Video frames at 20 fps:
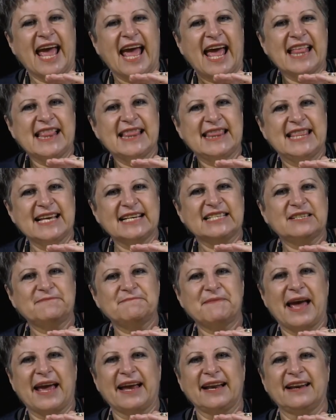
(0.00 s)
and this
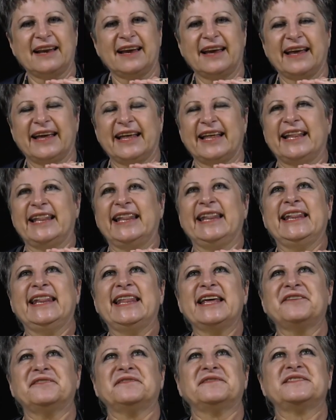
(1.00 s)
man
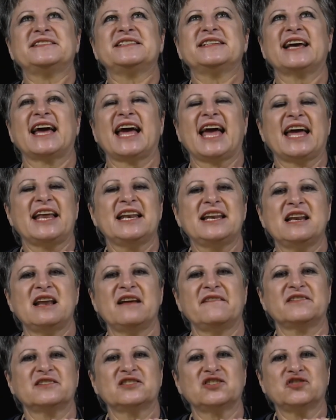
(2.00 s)
lived and
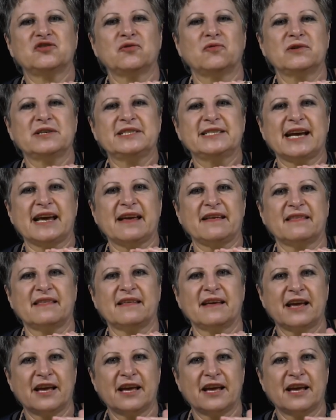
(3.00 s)
never saw death.